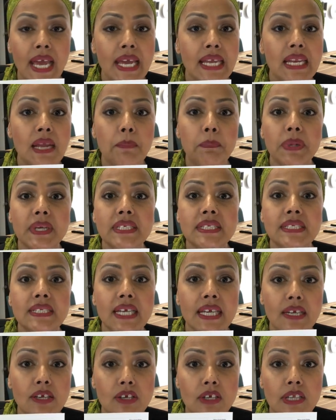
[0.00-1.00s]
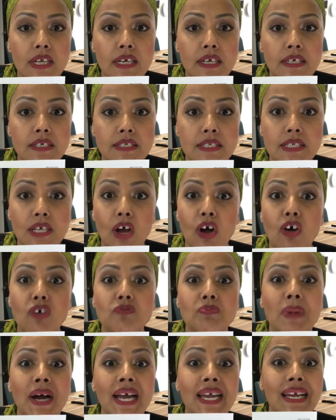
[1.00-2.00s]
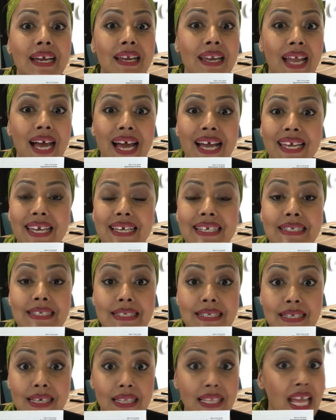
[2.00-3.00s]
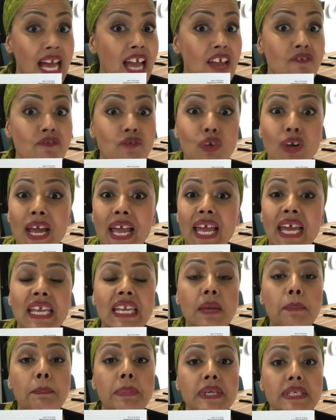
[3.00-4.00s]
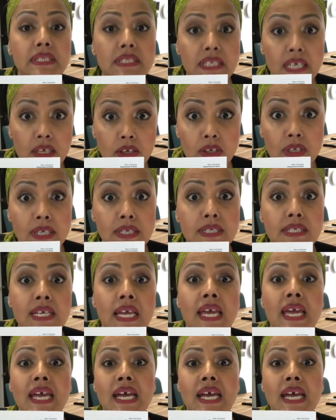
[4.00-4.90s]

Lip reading: any particulars of my client's life or any particulars